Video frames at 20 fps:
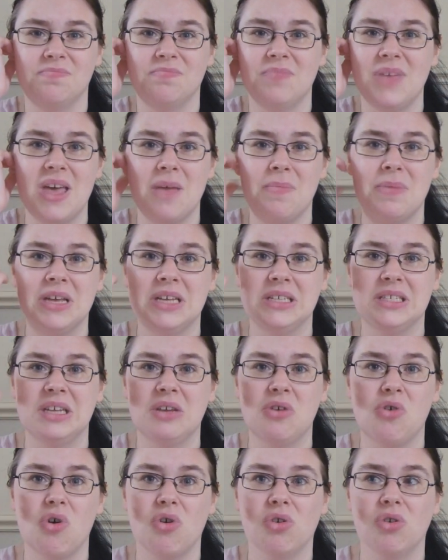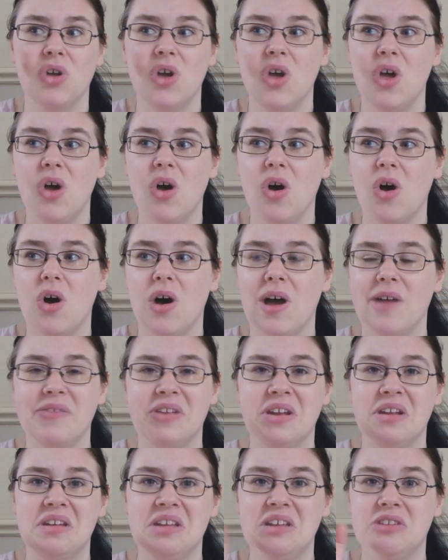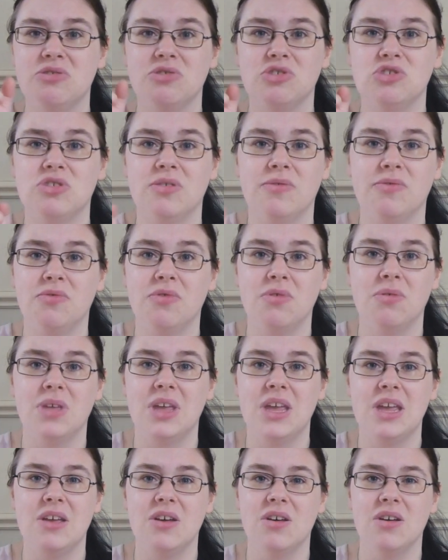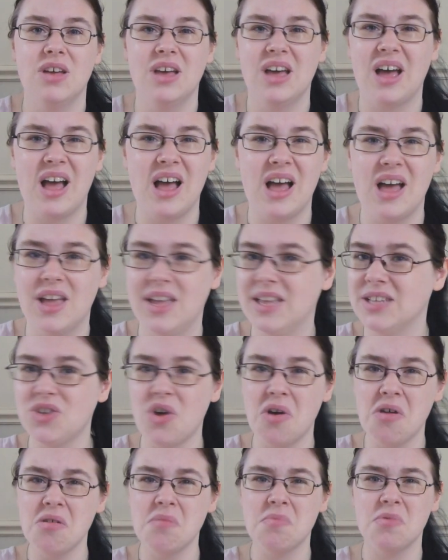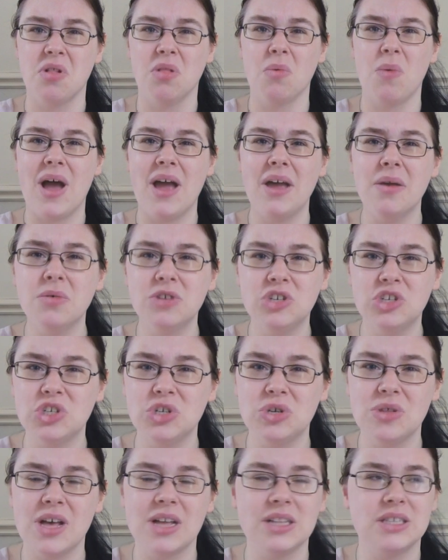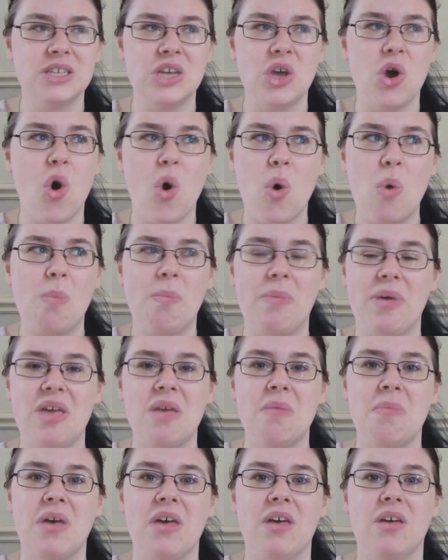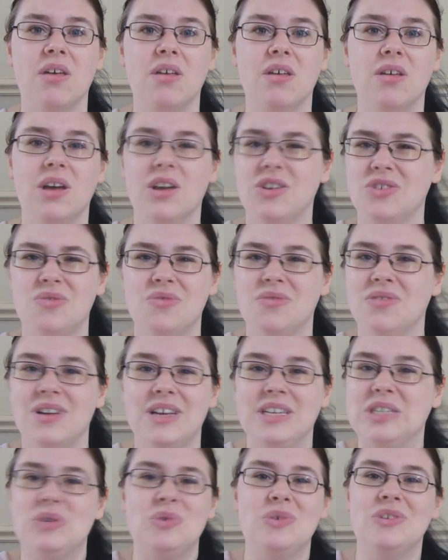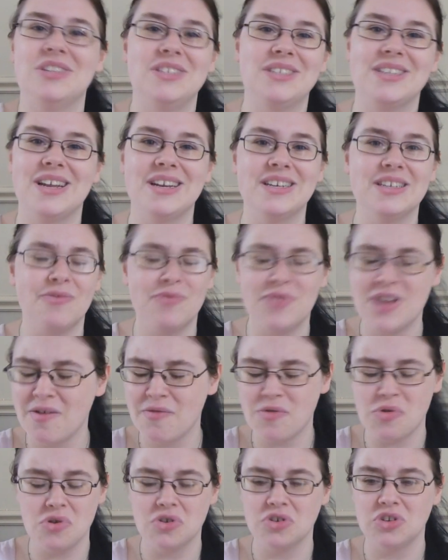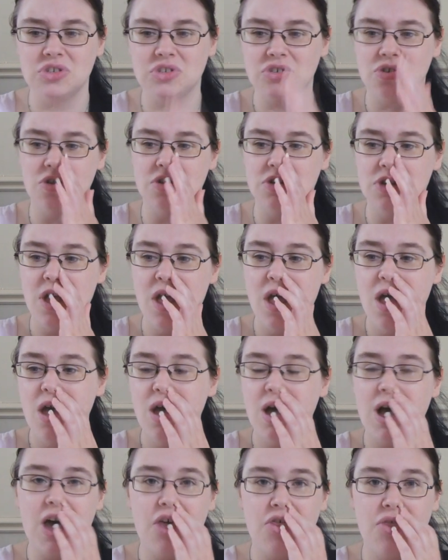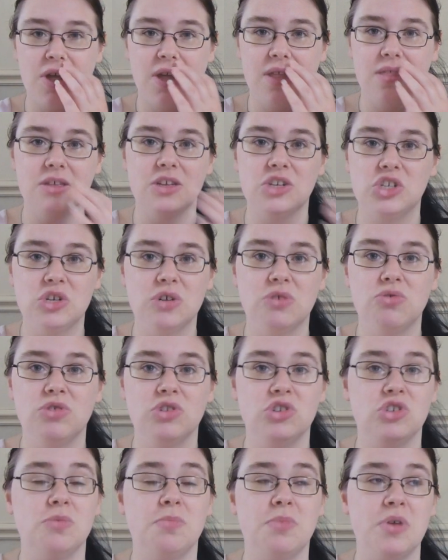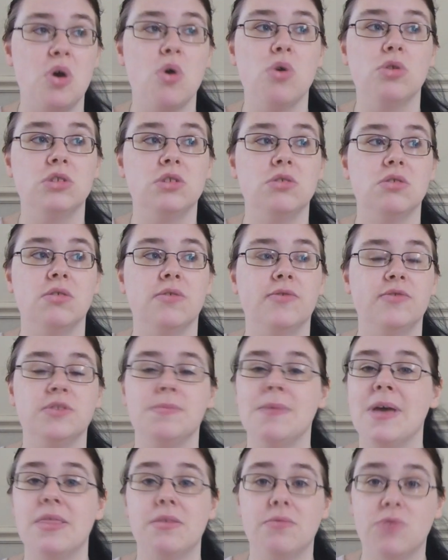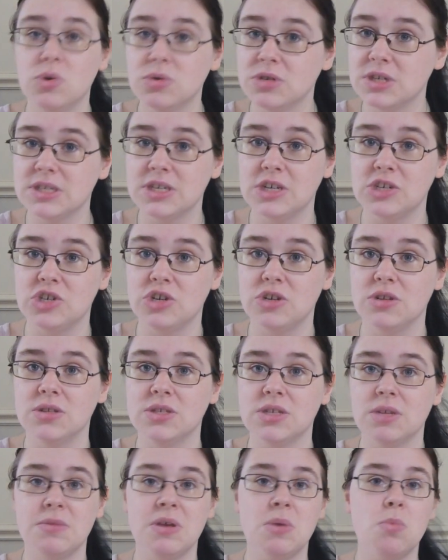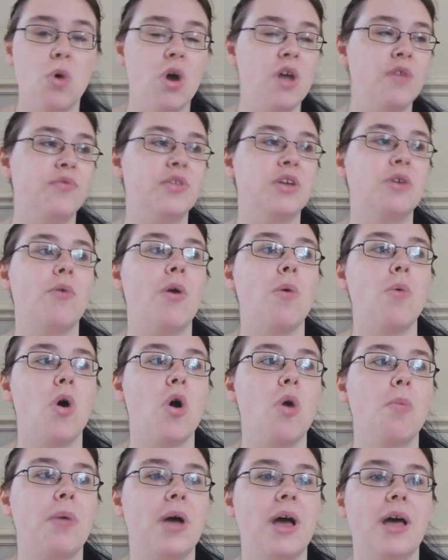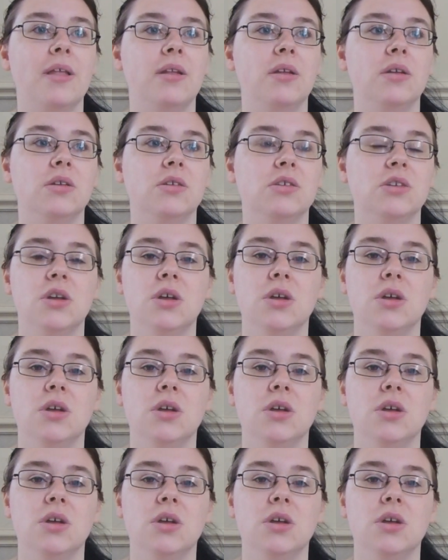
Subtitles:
ear piercing gun or having a needle shoved through the ear. It's horrible. Why would you do that to your own baby? I don't understand. I've never understood. I think that children should be old enough to make their own decisions. I mean, what if they grow up and